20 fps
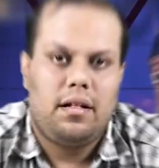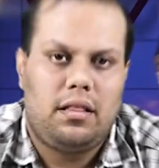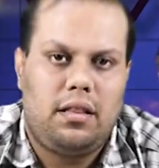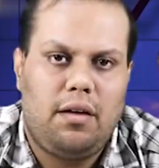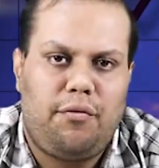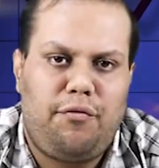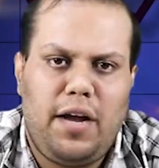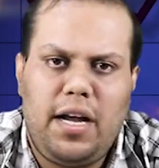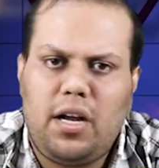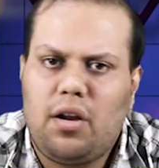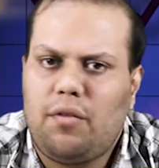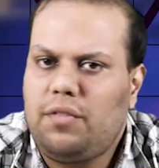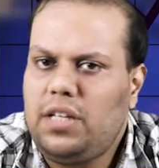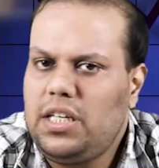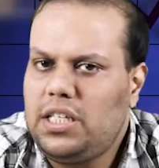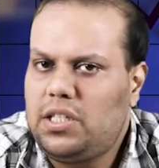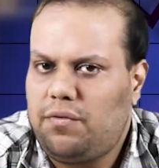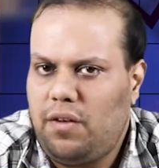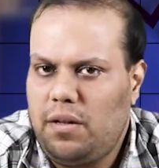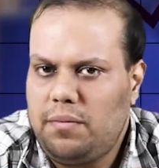The fate of
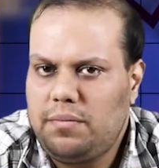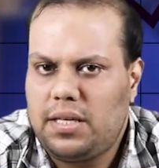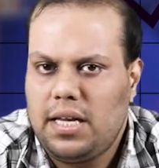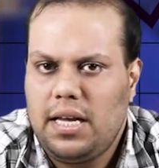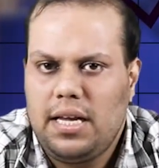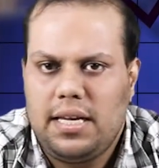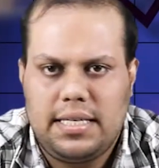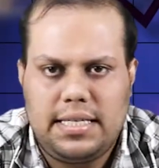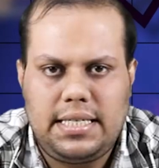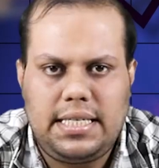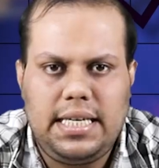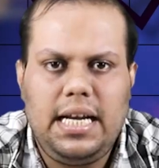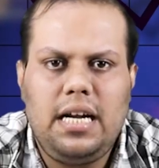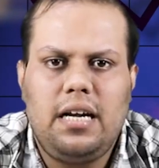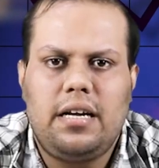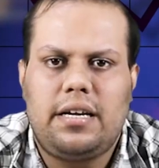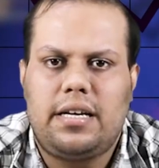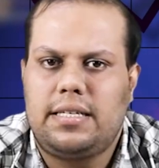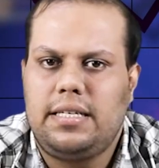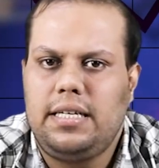these films
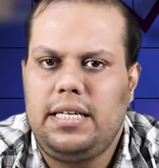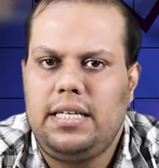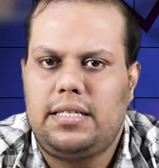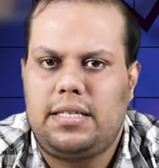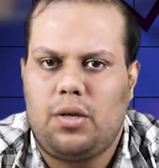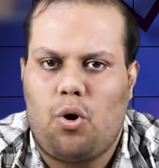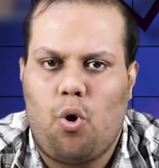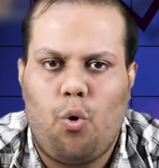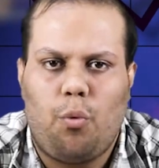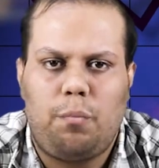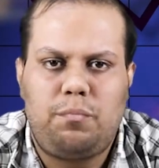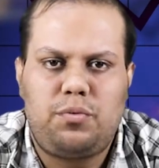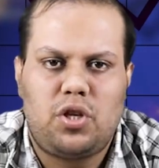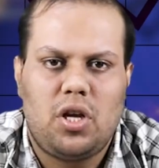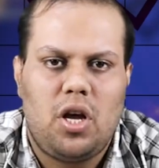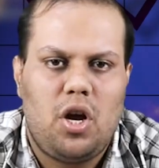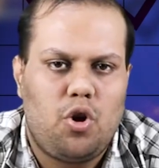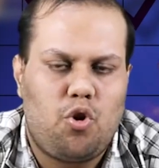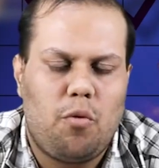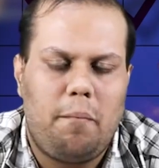sealed Disney's hopes
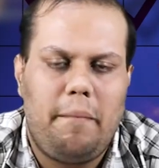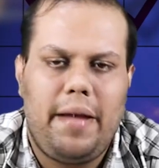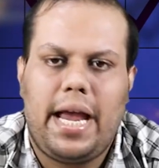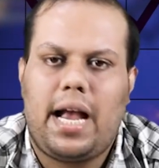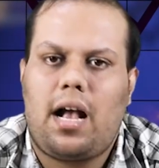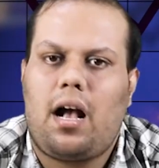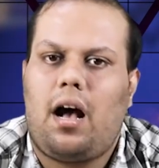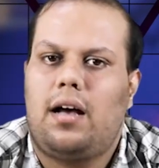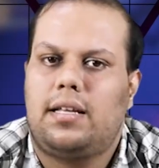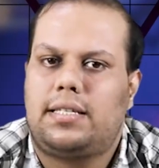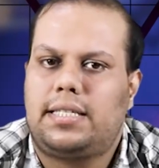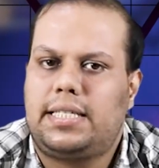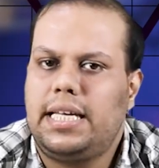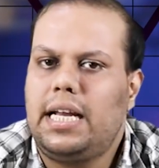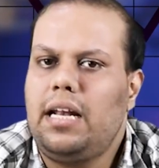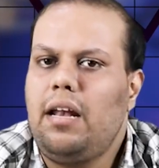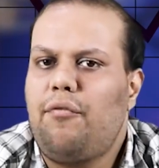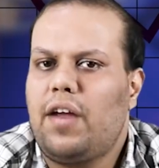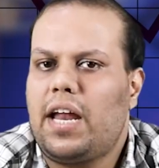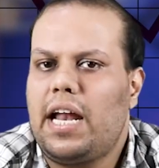to make a
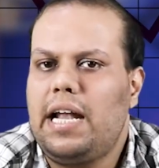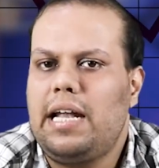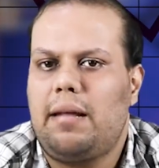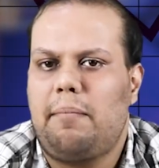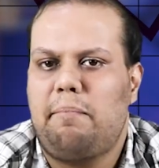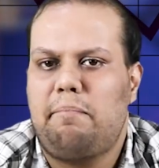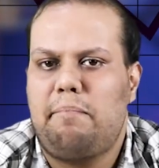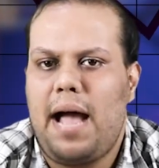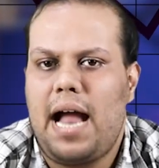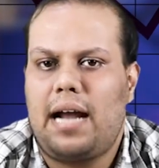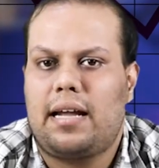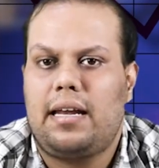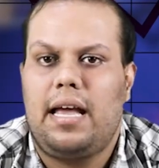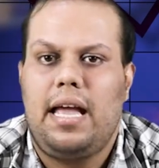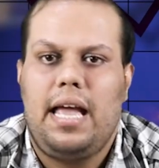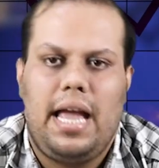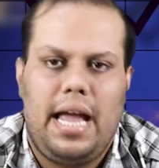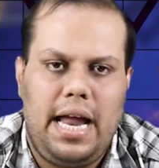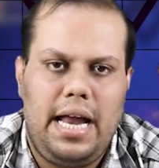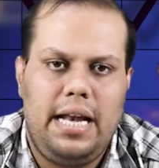significant
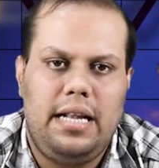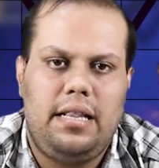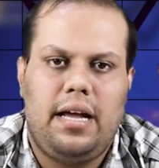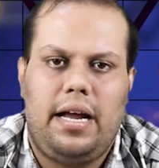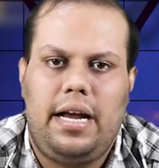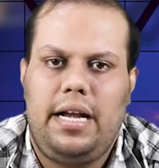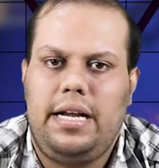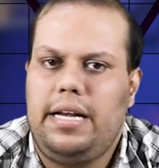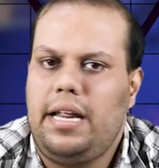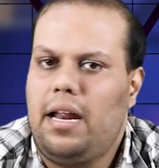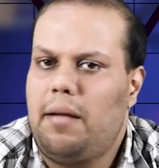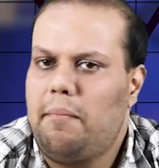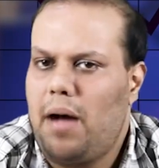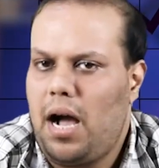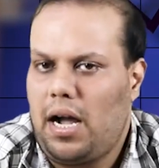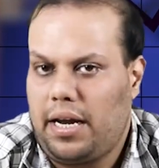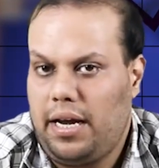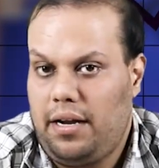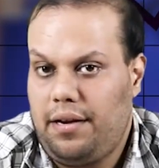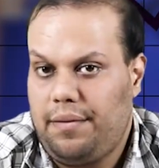impact in the Indian
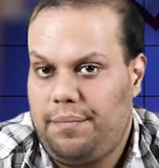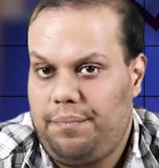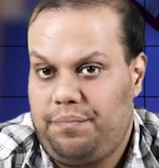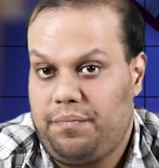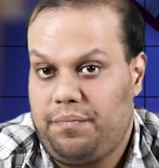market.